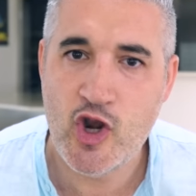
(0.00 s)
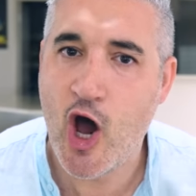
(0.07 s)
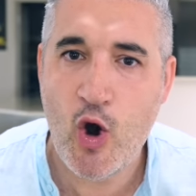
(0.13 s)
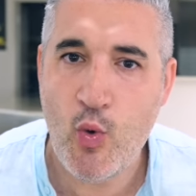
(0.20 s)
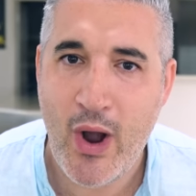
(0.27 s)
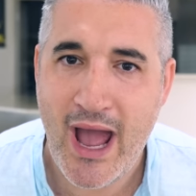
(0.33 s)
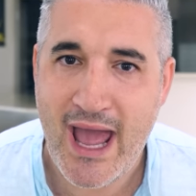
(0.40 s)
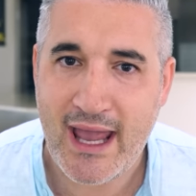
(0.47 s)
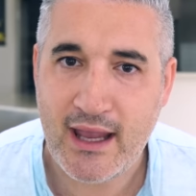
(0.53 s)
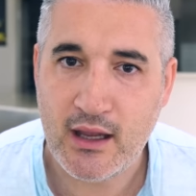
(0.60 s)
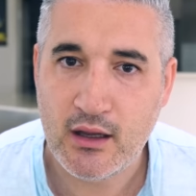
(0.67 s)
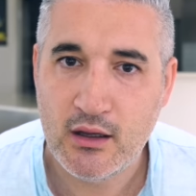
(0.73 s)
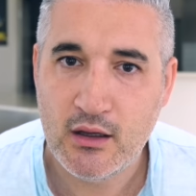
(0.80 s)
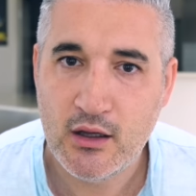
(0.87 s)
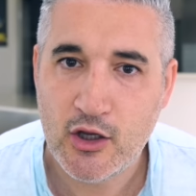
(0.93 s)
No
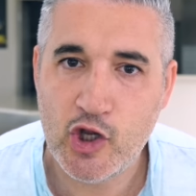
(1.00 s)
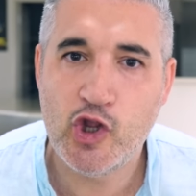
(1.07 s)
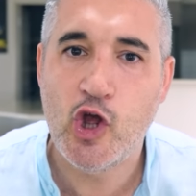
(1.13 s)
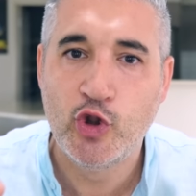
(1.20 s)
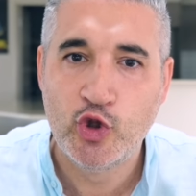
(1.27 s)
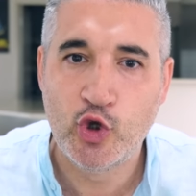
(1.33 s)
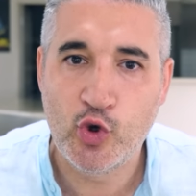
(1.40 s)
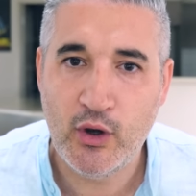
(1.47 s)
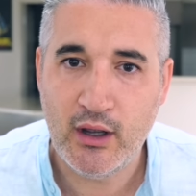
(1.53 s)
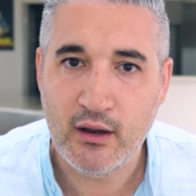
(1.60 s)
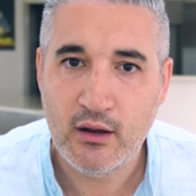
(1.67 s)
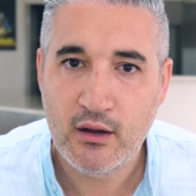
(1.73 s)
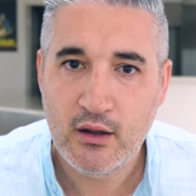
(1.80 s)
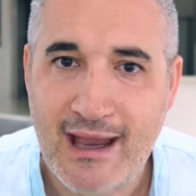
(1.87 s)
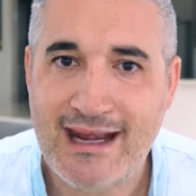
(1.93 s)
way. You don't do
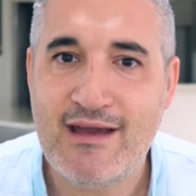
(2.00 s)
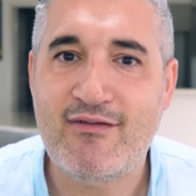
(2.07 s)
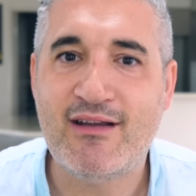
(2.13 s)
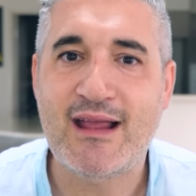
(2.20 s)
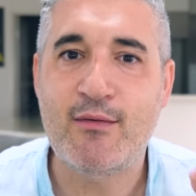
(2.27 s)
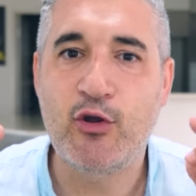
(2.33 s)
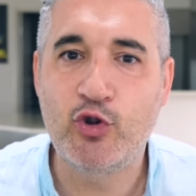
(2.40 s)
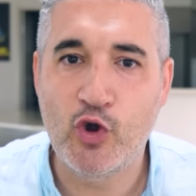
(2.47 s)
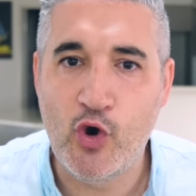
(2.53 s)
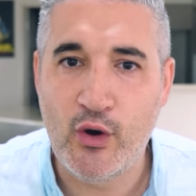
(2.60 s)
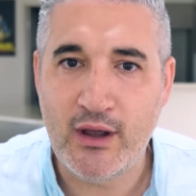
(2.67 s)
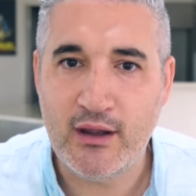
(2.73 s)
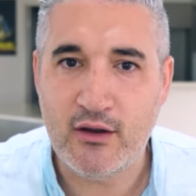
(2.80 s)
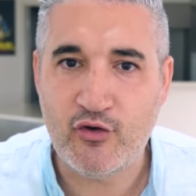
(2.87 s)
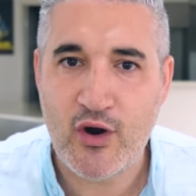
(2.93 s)
it. And every time you
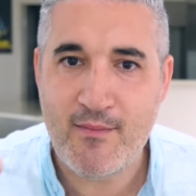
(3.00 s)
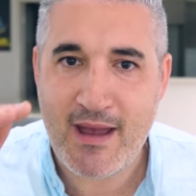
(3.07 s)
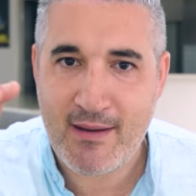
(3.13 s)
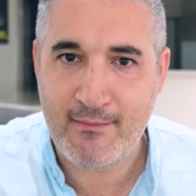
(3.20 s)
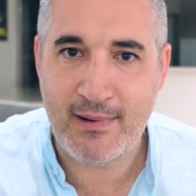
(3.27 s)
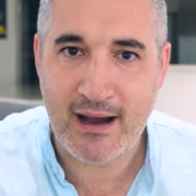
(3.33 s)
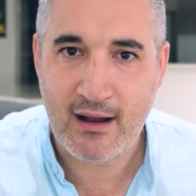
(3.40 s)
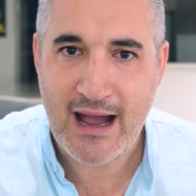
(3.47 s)
do it, remember,